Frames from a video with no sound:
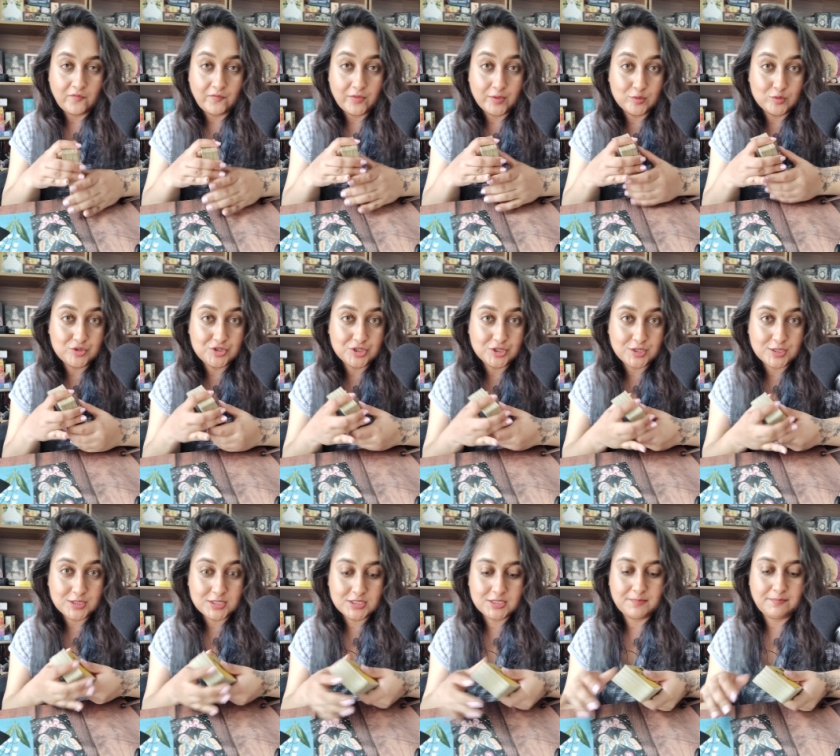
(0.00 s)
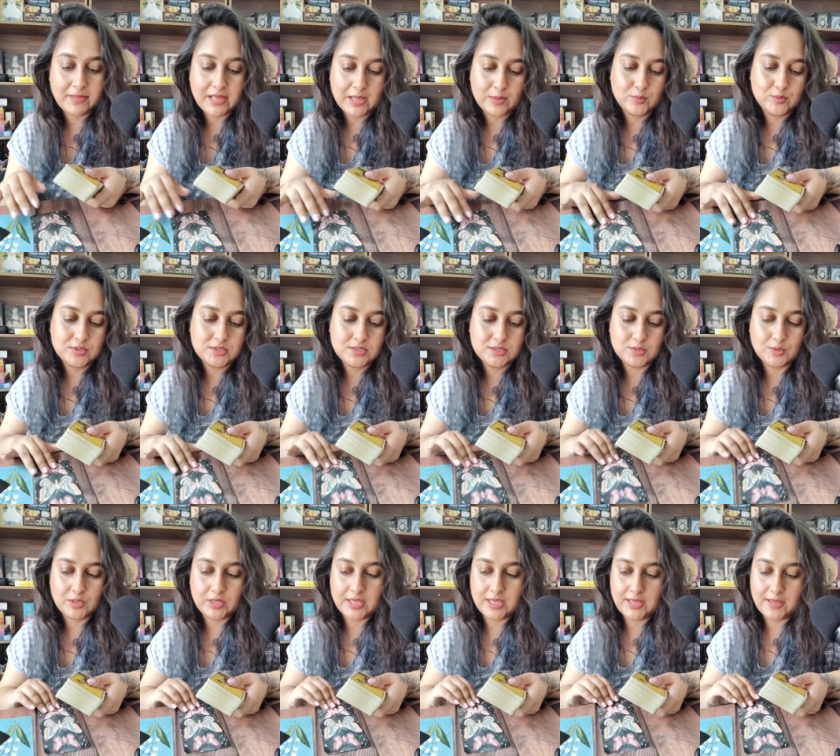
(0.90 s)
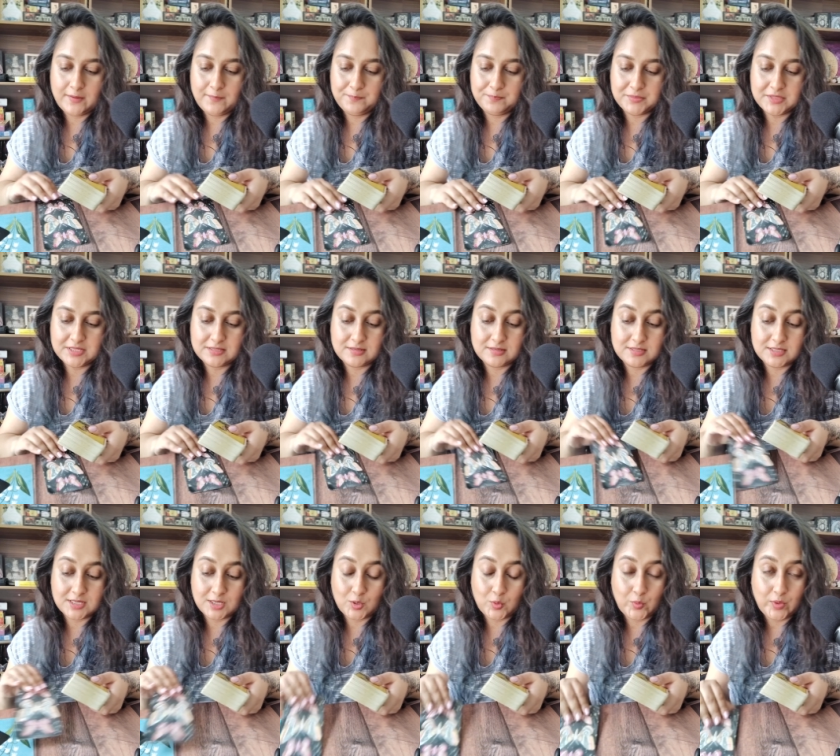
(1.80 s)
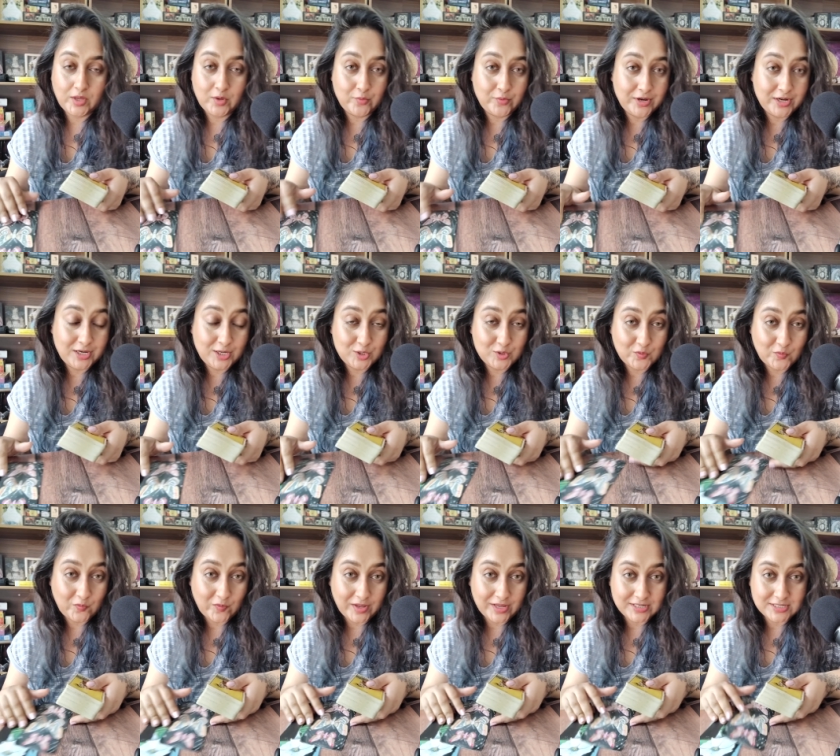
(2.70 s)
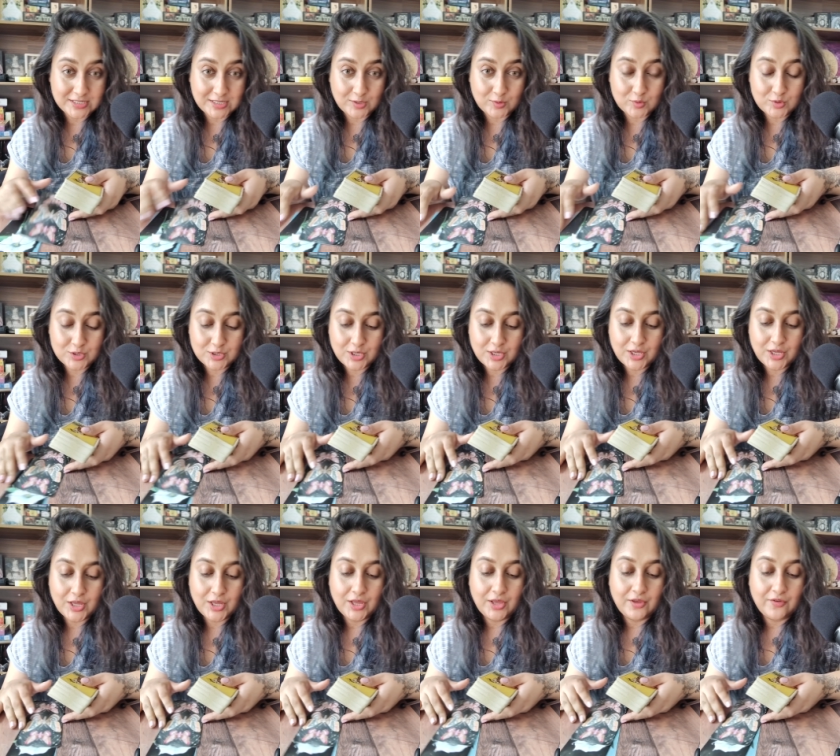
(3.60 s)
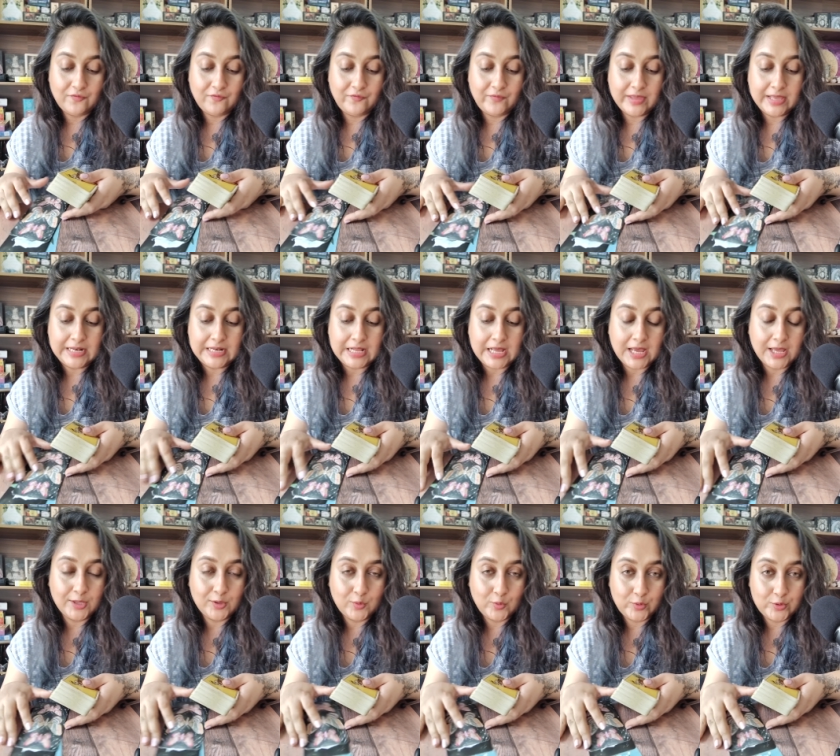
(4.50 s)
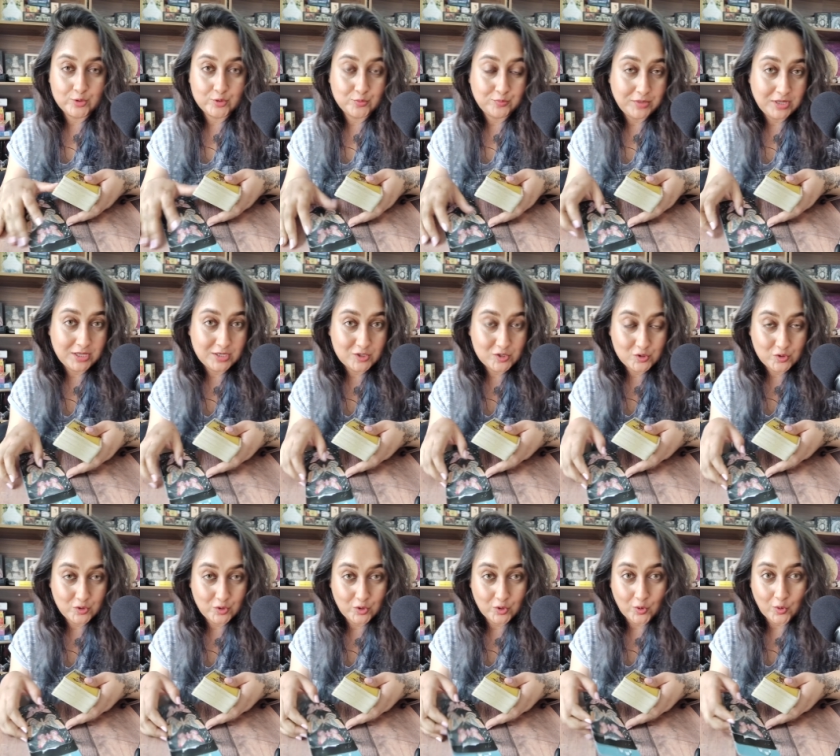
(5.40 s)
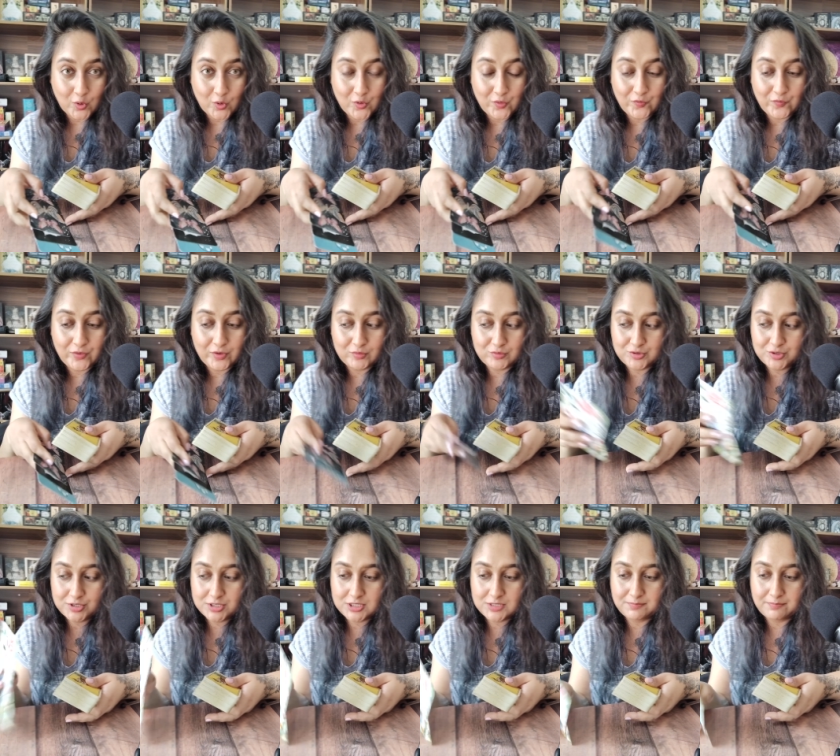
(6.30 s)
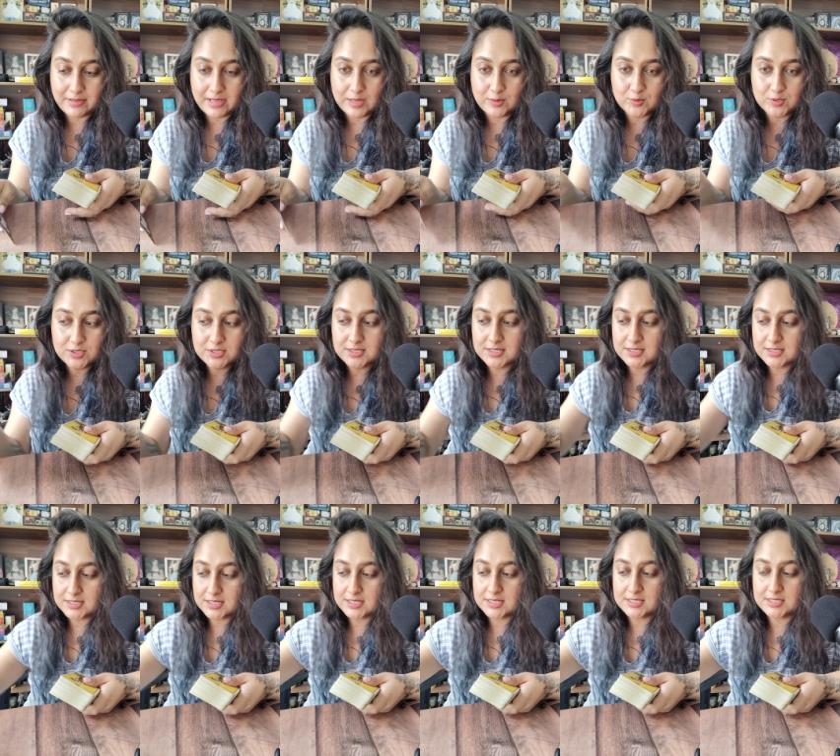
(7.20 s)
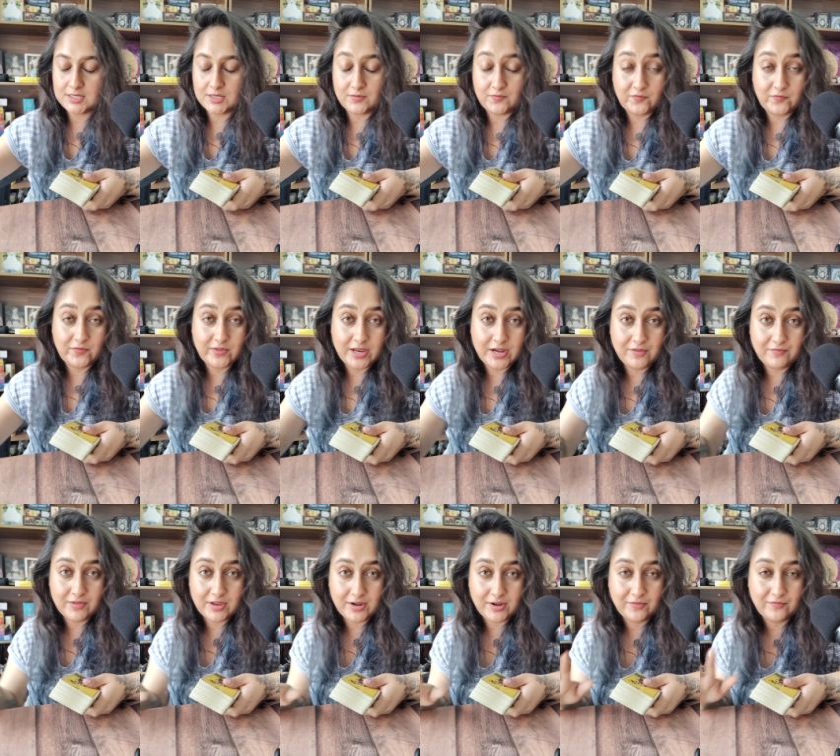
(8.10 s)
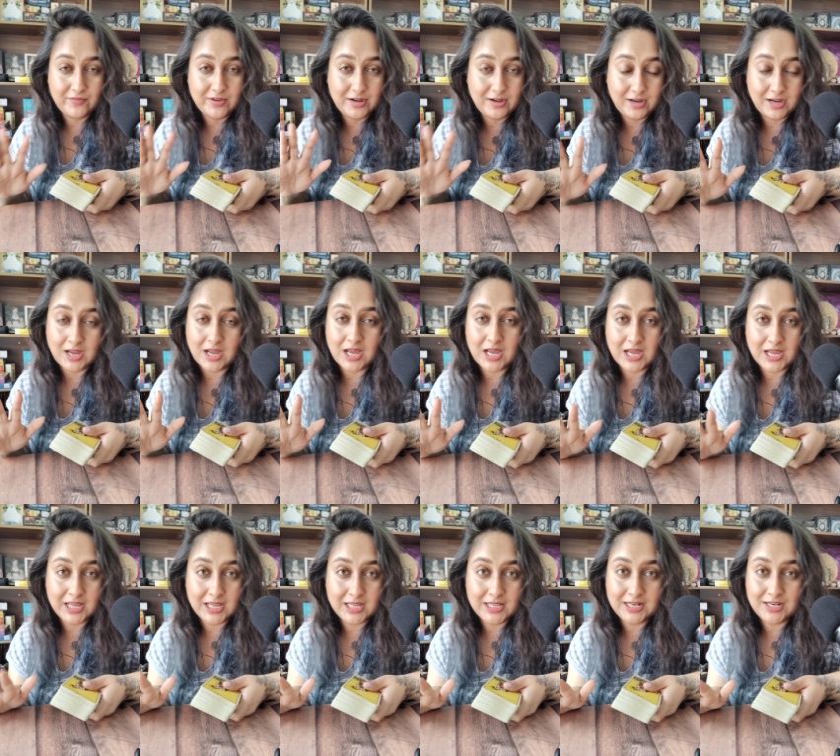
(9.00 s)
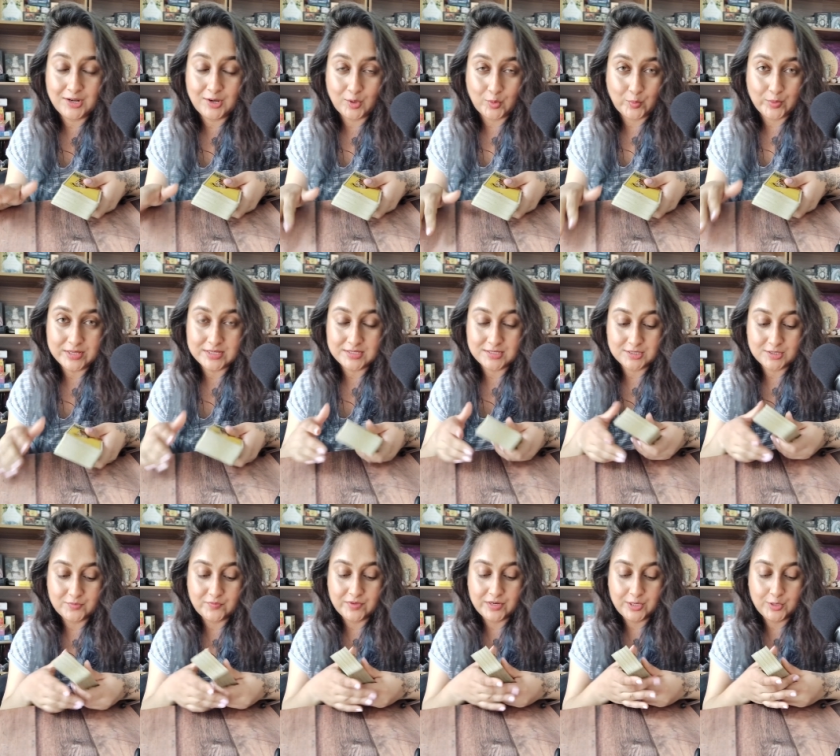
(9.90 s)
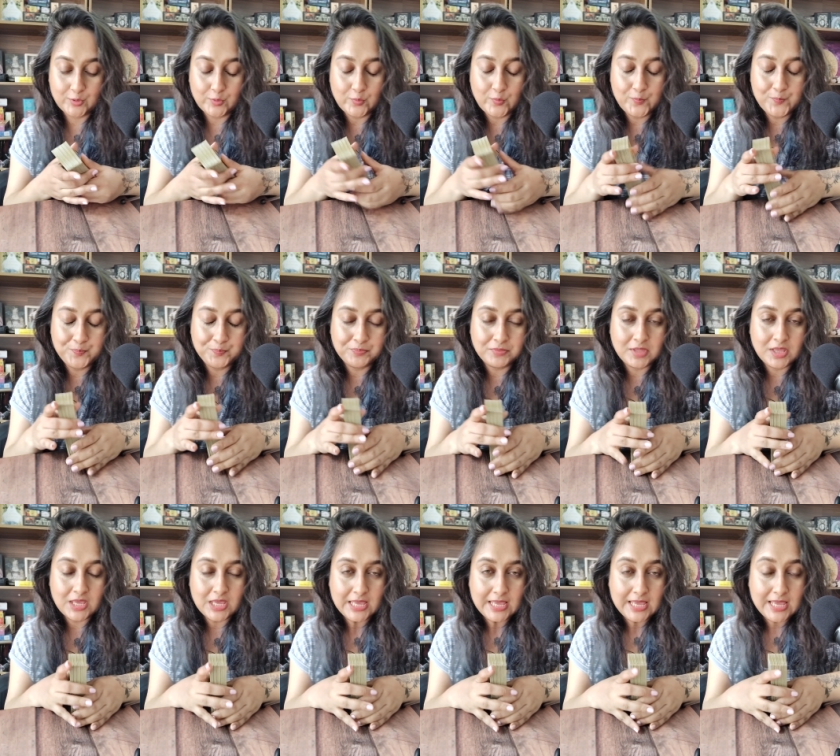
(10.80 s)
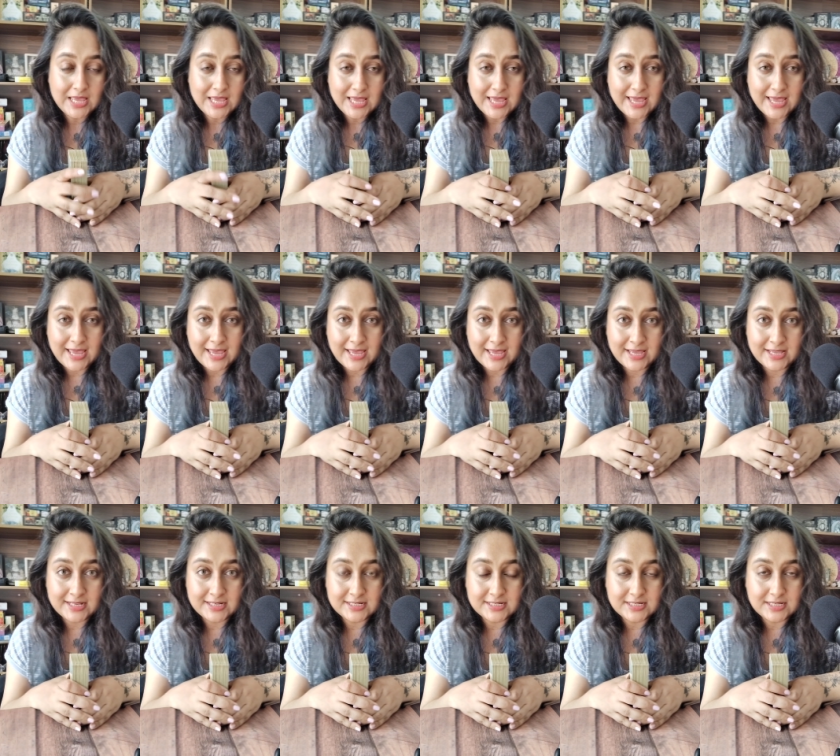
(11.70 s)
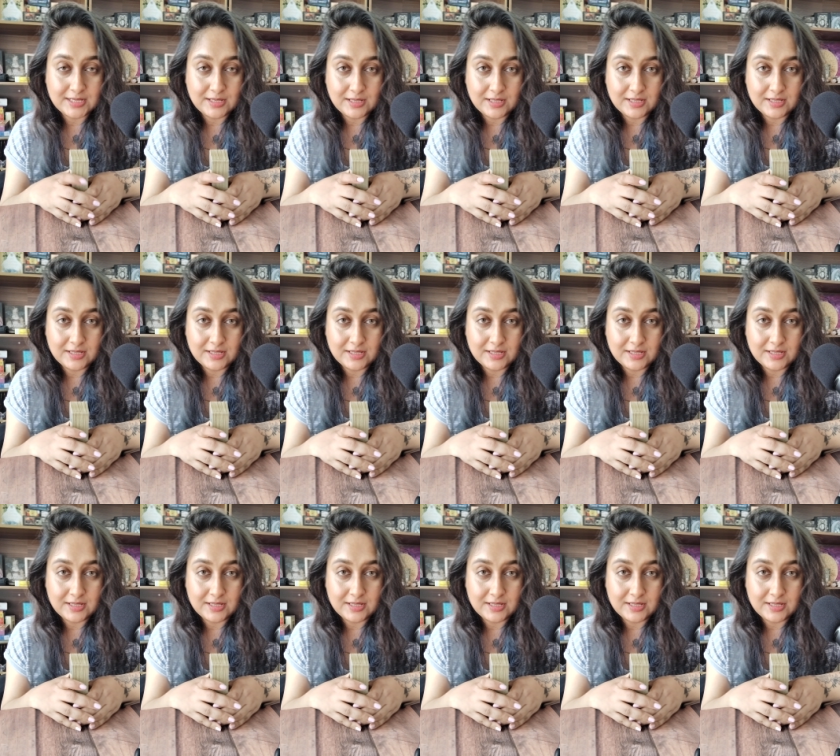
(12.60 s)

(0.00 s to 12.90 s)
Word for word: future spouse, okay? This is a quick reading to find out when are you going to meet your future spouse. This is a very very very highly requested video and